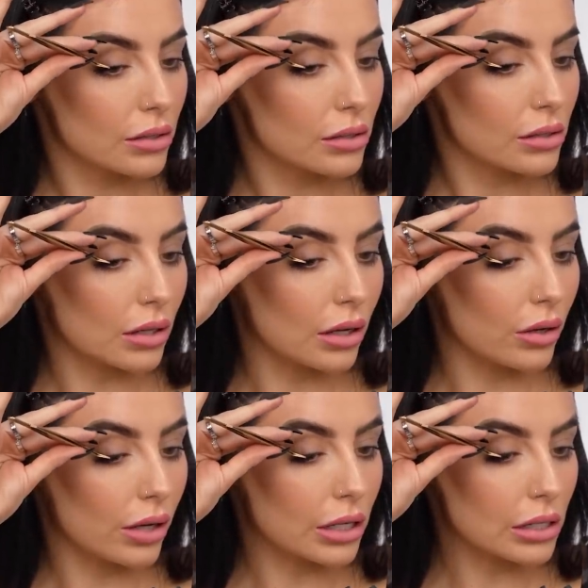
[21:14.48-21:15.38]

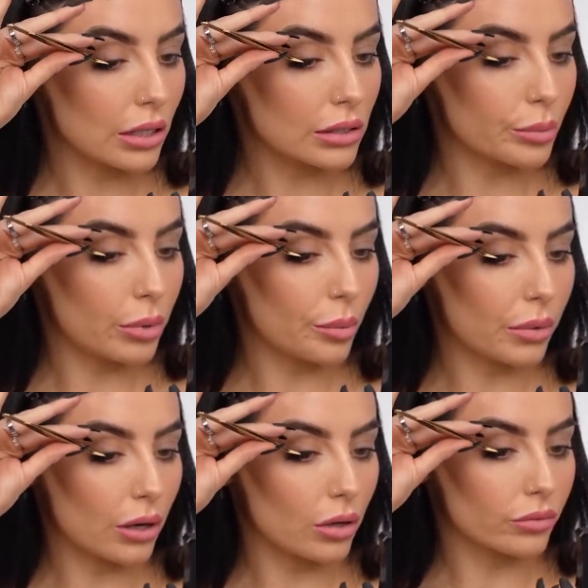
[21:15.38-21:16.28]
So I just like to pop
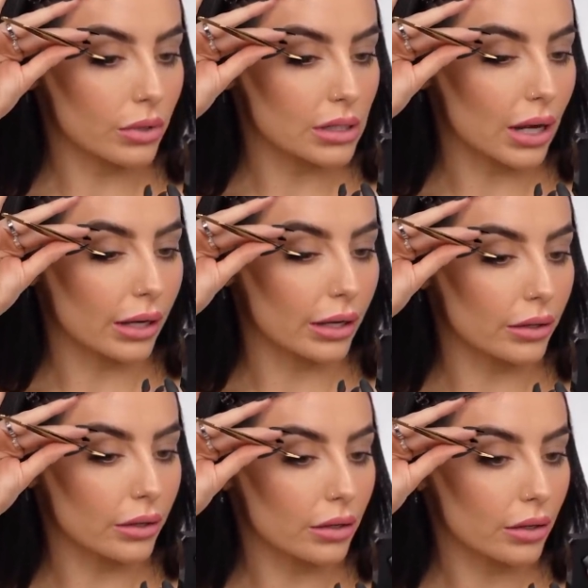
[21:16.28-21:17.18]
that on for a
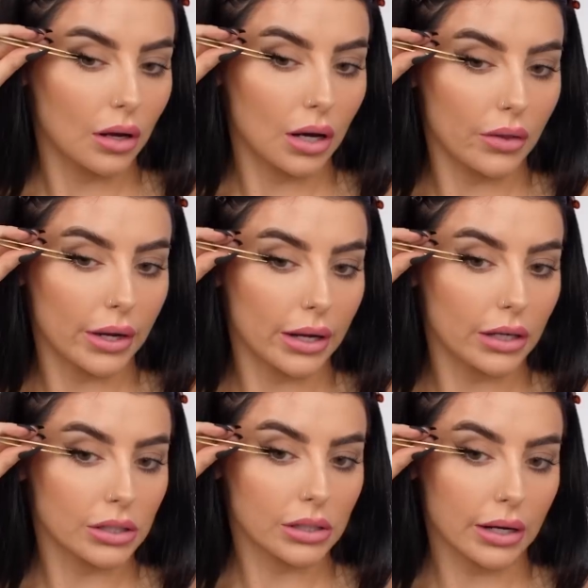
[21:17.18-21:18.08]
second and
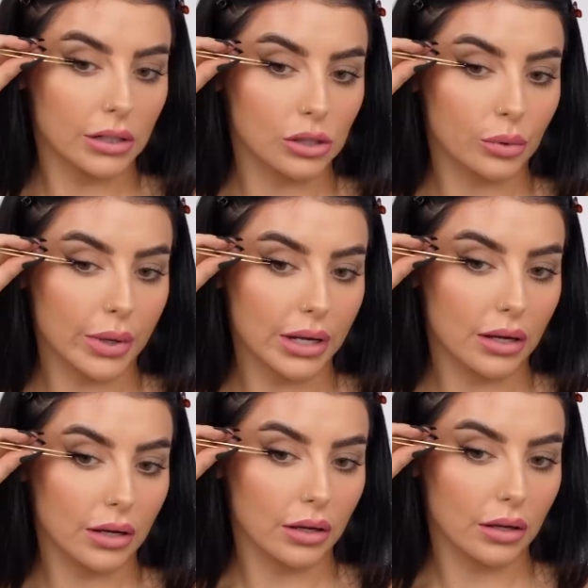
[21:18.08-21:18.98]
then just kind of
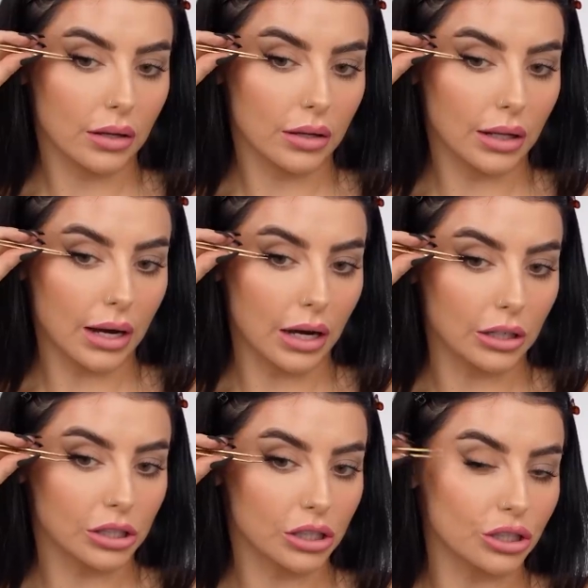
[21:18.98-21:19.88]
tweak the
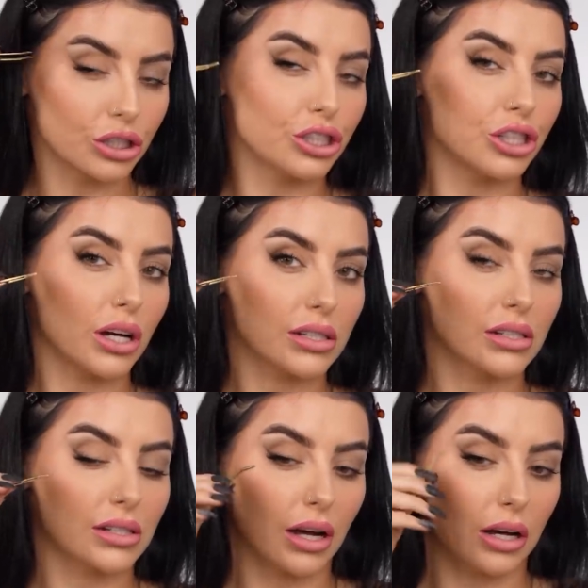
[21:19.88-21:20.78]
lash
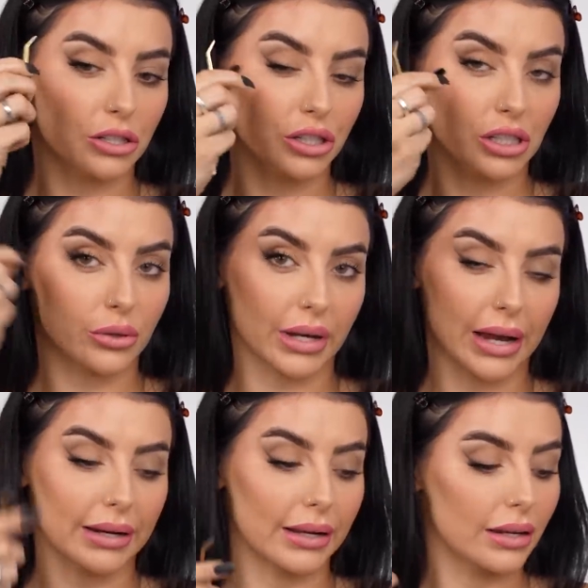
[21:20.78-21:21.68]
just a touch, just so
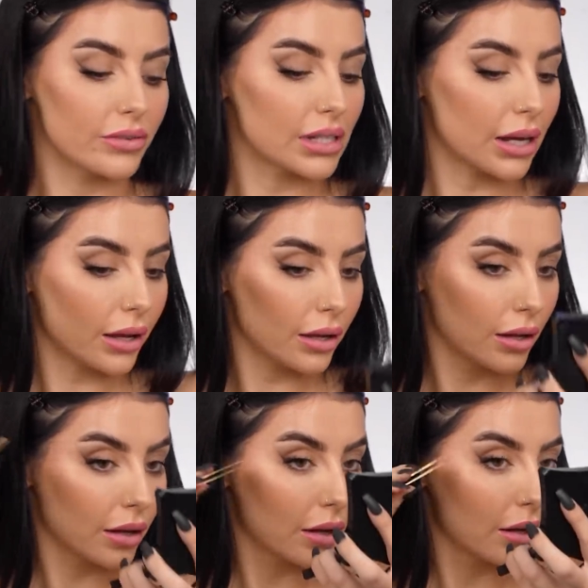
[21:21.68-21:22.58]
again, it lifts it.
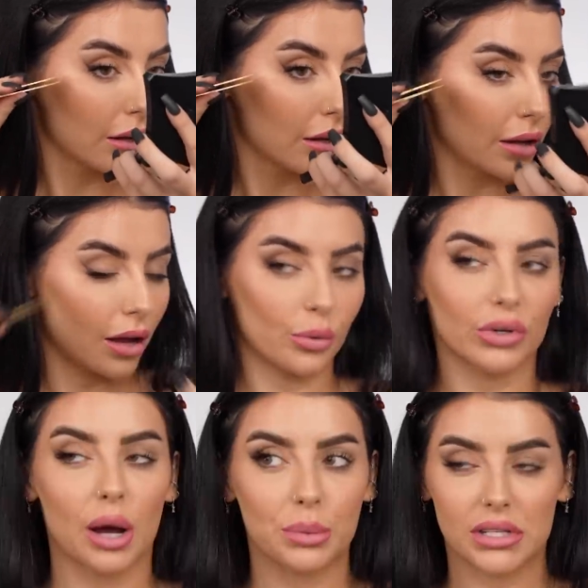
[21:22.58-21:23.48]
I
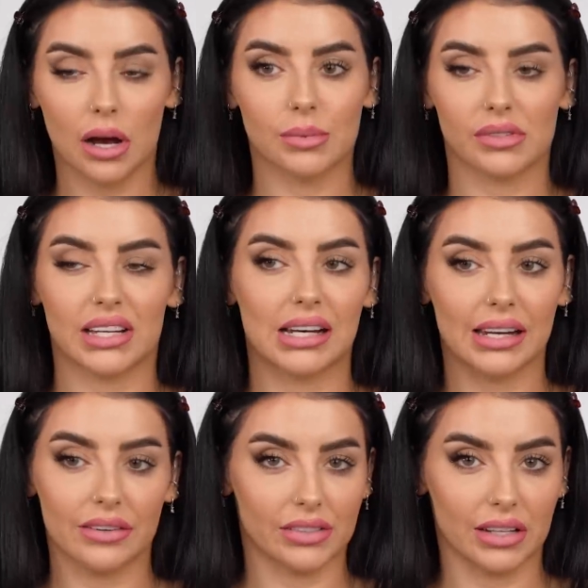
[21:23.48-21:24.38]
wonder how many times I've said
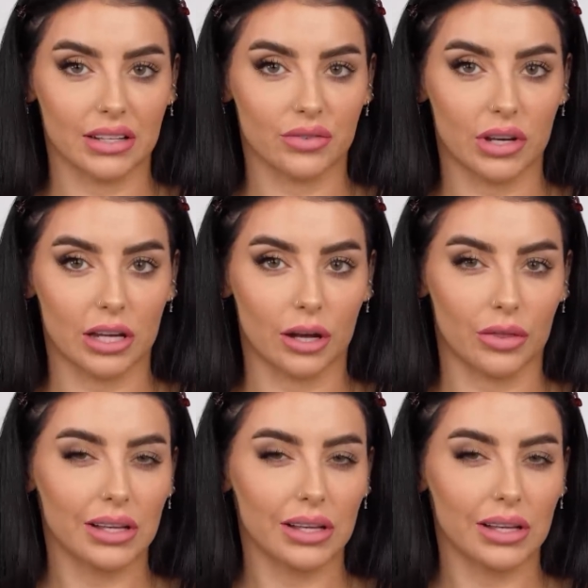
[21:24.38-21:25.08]
lift in this video.